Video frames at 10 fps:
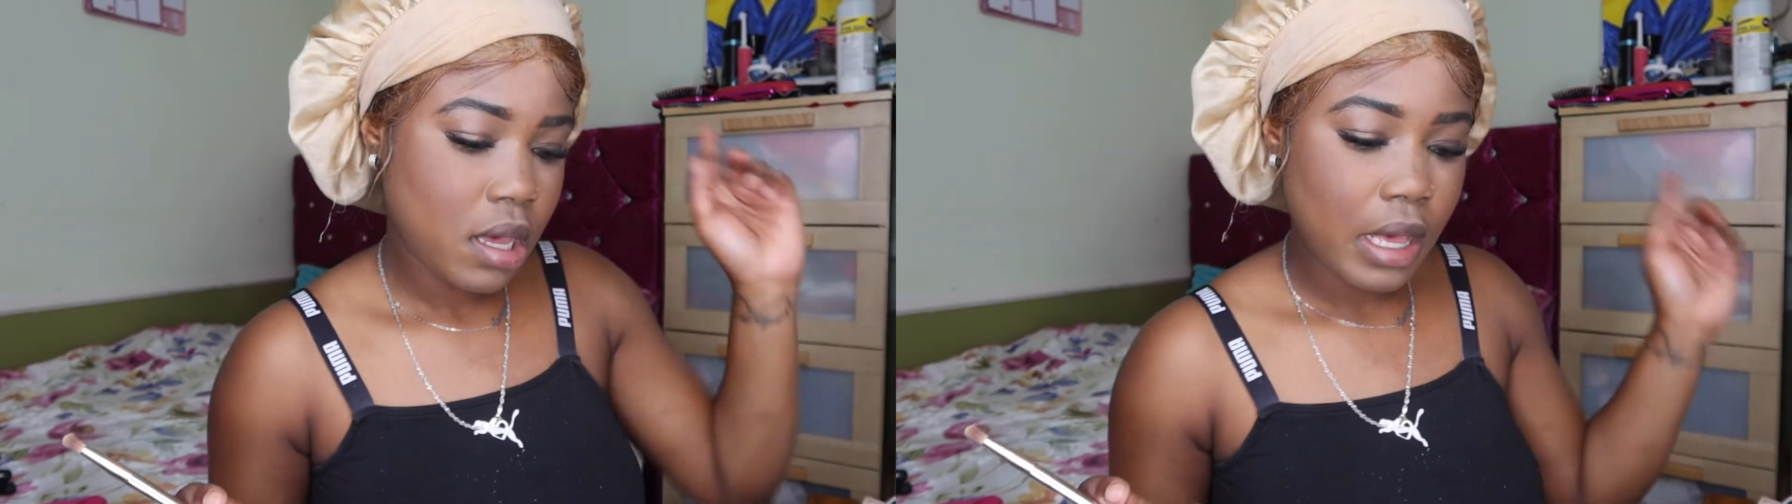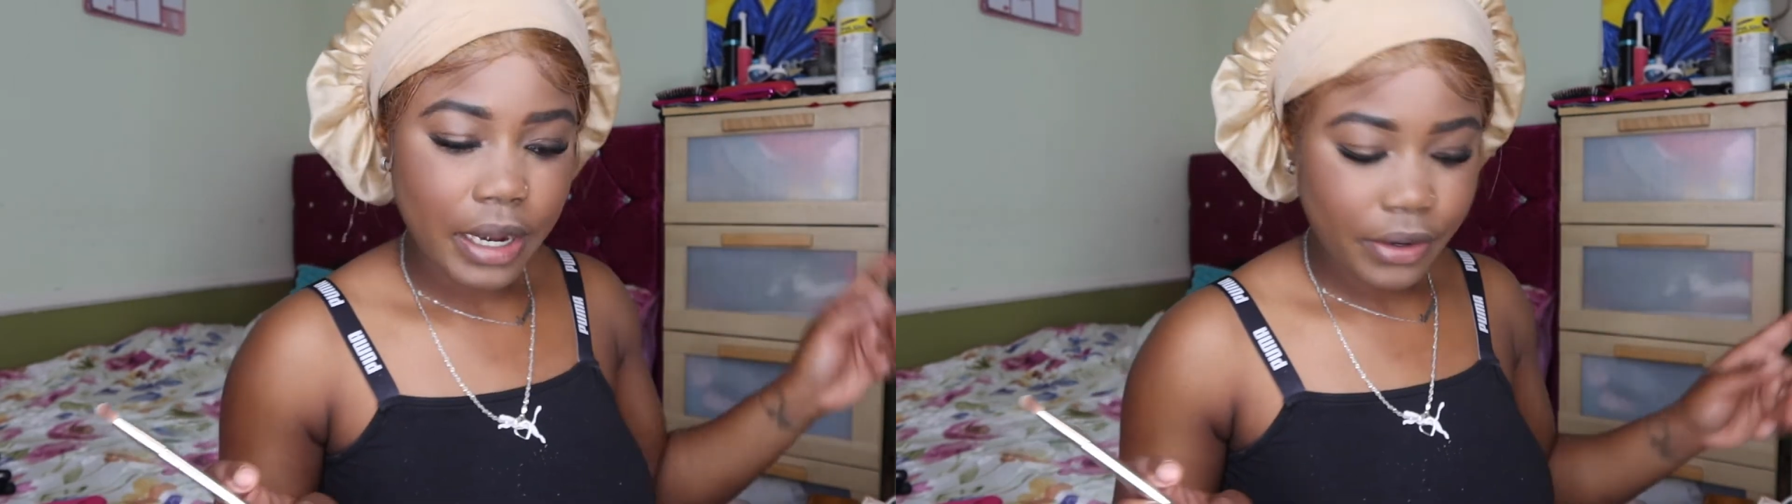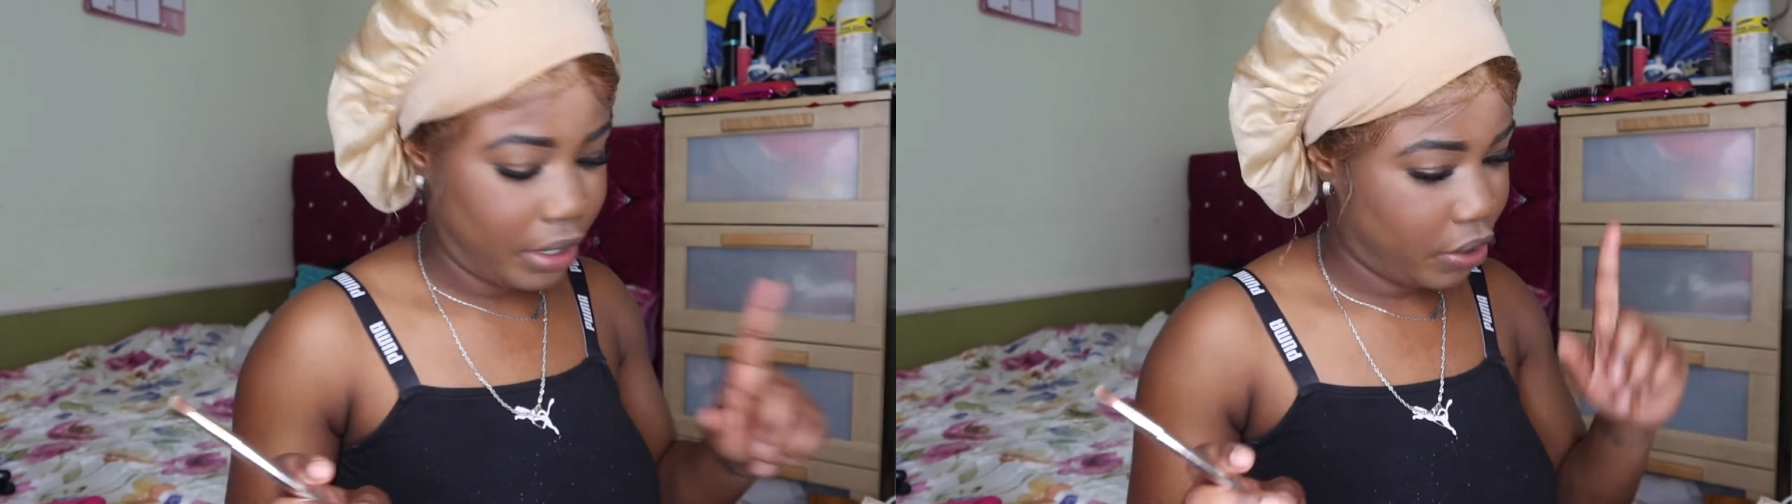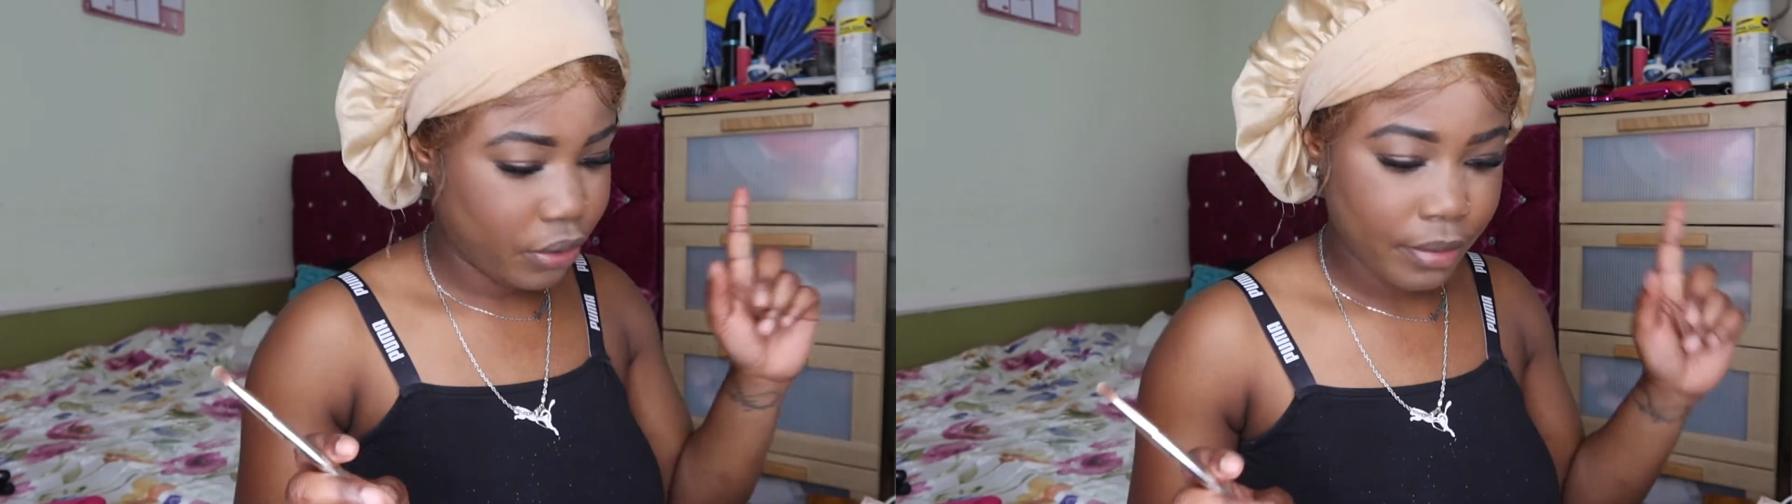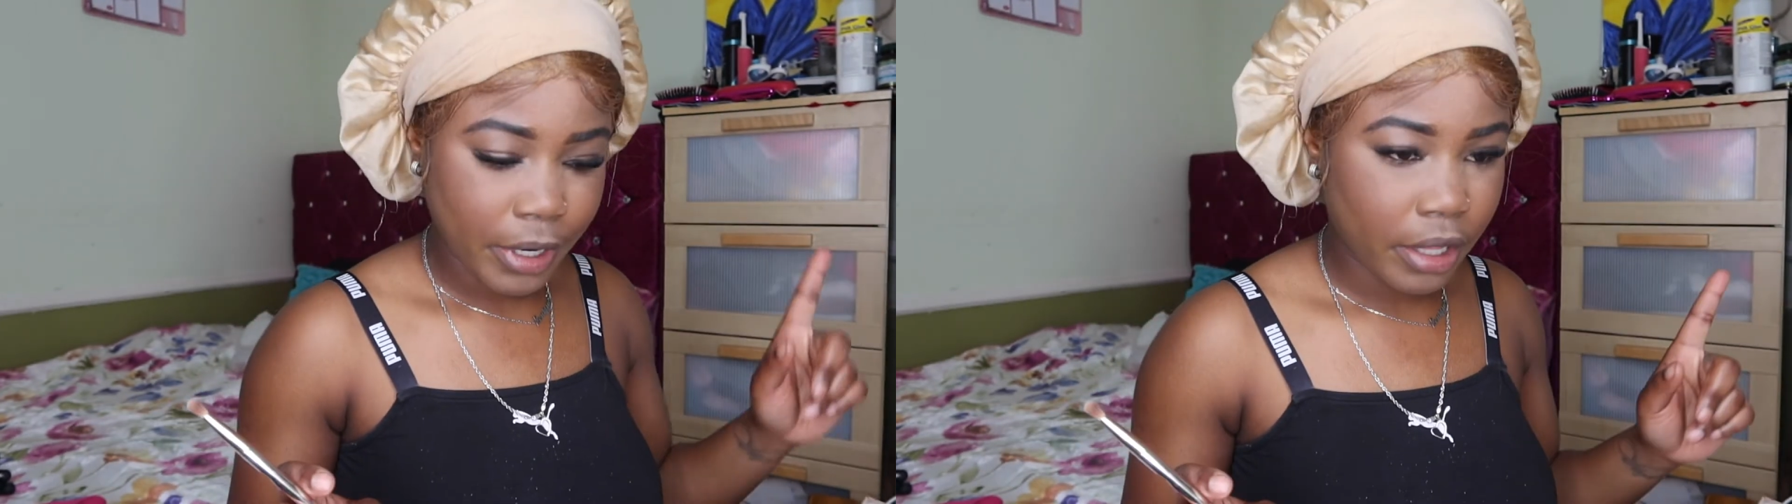I don't really know
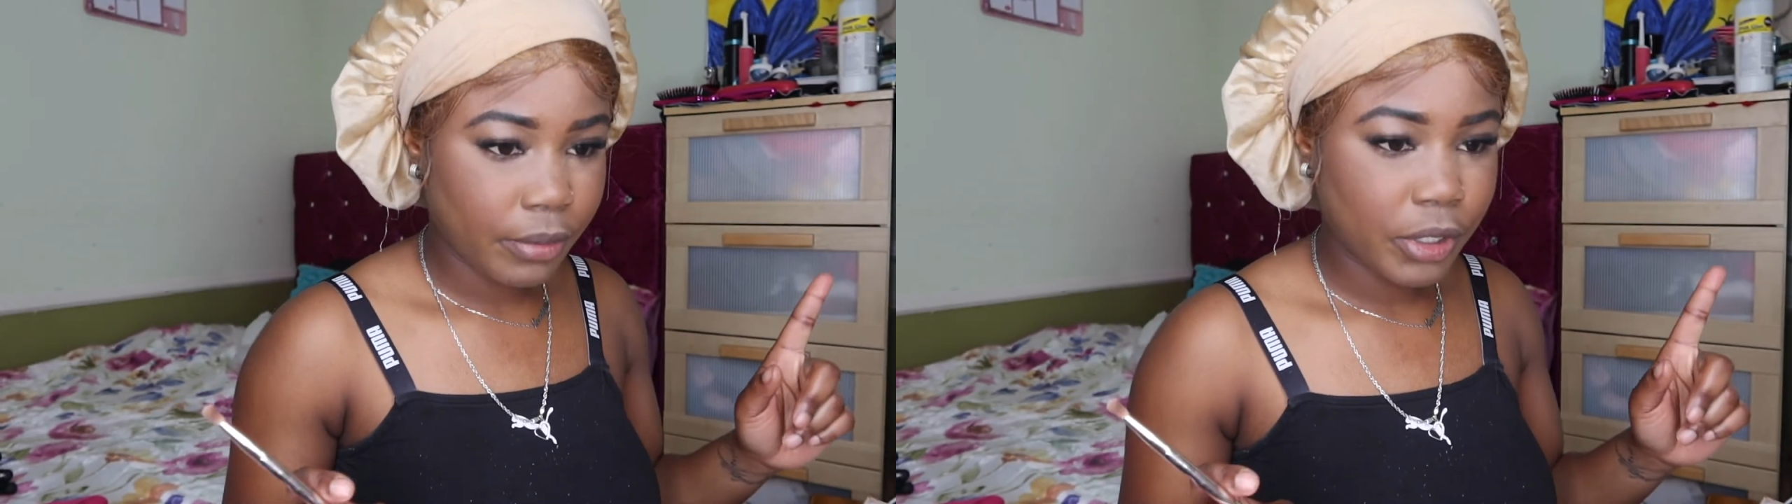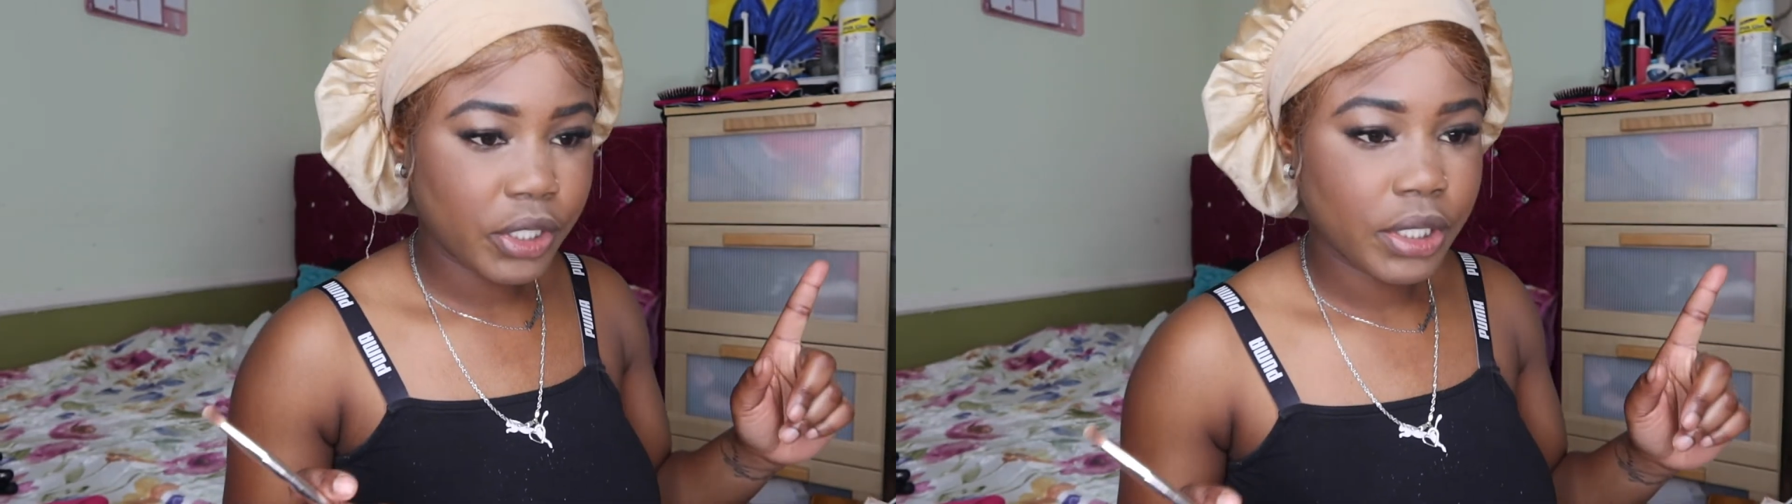where my other brush